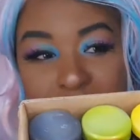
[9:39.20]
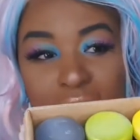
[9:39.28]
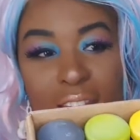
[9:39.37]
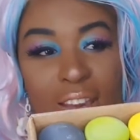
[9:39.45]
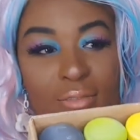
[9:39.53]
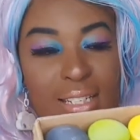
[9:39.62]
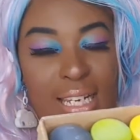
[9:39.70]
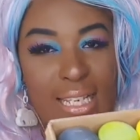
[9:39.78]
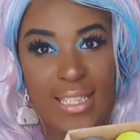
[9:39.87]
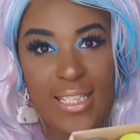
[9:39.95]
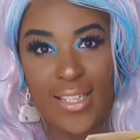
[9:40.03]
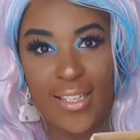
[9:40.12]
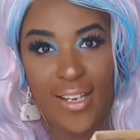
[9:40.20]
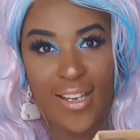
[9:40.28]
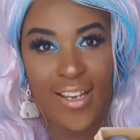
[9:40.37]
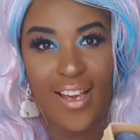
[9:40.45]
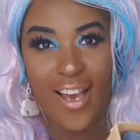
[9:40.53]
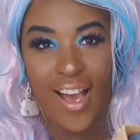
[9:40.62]
are iridescent,
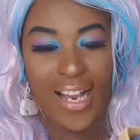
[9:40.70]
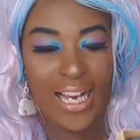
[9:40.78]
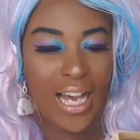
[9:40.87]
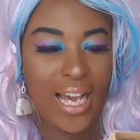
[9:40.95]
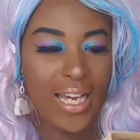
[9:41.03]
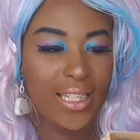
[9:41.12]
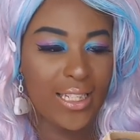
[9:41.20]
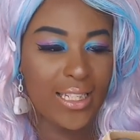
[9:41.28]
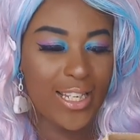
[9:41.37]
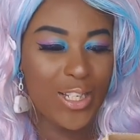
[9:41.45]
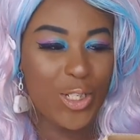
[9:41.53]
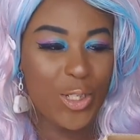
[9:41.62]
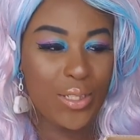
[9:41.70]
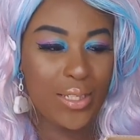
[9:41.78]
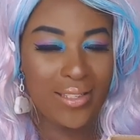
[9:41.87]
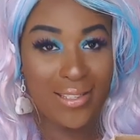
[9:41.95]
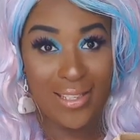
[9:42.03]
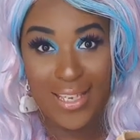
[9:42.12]
I kind of need you
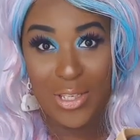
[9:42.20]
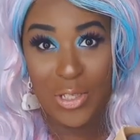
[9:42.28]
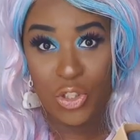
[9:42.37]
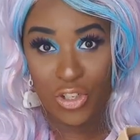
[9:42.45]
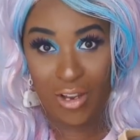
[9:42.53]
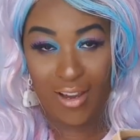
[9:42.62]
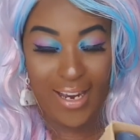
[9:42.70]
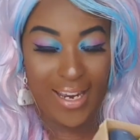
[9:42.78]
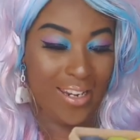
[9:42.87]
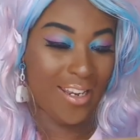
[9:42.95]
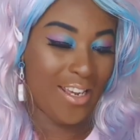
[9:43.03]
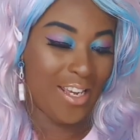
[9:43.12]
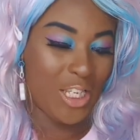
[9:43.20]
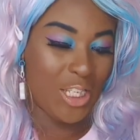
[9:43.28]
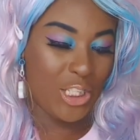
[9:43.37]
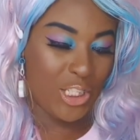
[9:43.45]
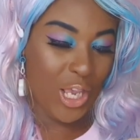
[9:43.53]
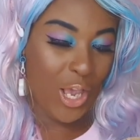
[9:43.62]
to see the shine.
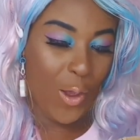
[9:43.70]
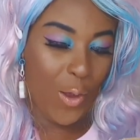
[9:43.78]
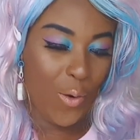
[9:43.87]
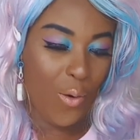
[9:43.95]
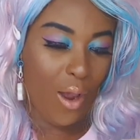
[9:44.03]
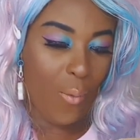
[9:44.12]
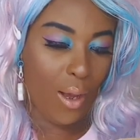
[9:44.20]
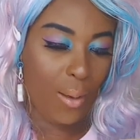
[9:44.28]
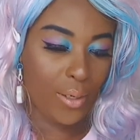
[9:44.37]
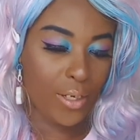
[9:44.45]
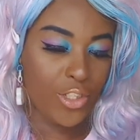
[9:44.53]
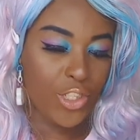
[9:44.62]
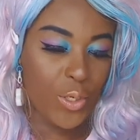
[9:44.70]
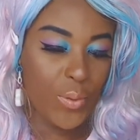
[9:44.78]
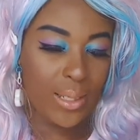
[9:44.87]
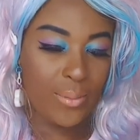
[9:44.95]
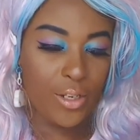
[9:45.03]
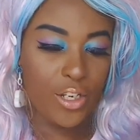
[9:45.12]
So what I'm gonna do
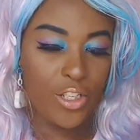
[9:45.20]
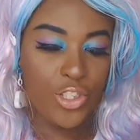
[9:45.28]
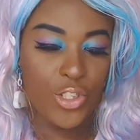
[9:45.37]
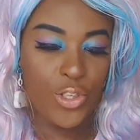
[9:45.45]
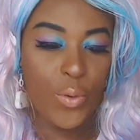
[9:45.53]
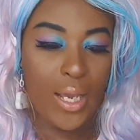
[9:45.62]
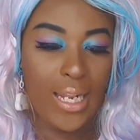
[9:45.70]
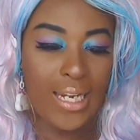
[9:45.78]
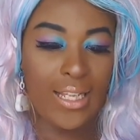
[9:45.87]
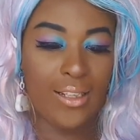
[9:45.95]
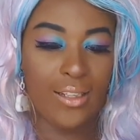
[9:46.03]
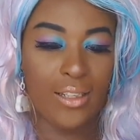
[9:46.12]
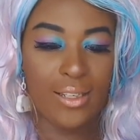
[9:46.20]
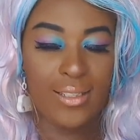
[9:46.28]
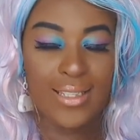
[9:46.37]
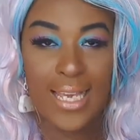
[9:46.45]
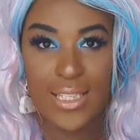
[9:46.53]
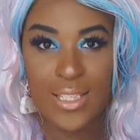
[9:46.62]
is I'm gonna do a little
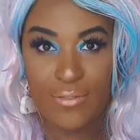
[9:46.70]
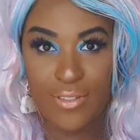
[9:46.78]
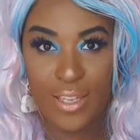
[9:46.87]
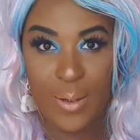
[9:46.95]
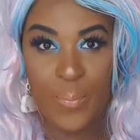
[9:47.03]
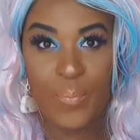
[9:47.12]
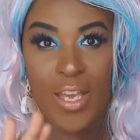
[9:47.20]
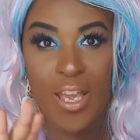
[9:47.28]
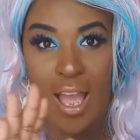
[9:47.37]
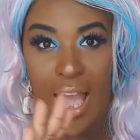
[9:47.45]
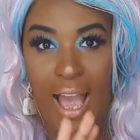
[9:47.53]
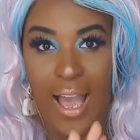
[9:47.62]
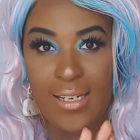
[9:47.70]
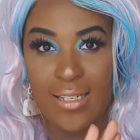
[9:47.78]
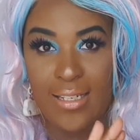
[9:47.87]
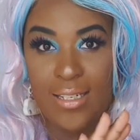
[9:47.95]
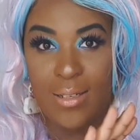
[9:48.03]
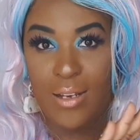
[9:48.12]
test of them
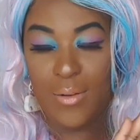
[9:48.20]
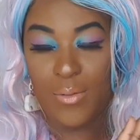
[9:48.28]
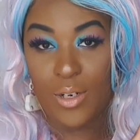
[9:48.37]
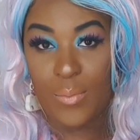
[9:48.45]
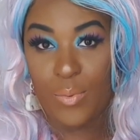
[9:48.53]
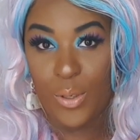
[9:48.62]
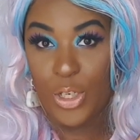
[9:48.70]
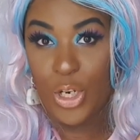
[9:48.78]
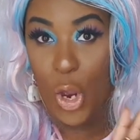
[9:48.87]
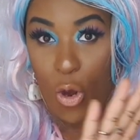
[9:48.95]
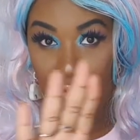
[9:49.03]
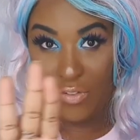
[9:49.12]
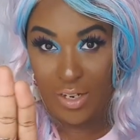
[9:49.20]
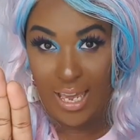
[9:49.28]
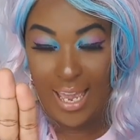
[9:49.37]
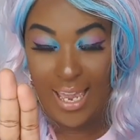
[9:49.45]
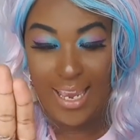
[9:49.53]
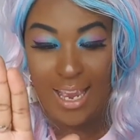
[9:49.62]
and I'm gonna put an
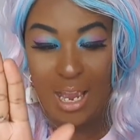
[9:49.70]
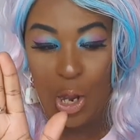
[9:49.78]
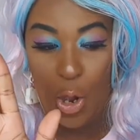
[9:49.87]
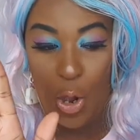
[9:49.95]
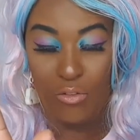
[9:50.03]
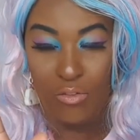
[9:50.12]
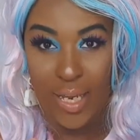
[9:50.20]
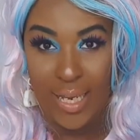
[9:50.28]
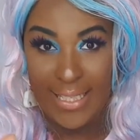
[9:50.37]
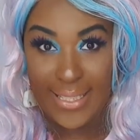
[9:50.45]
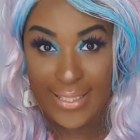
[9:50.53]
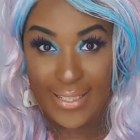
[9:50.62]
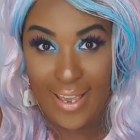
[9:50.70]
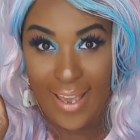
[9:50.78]
overlay of it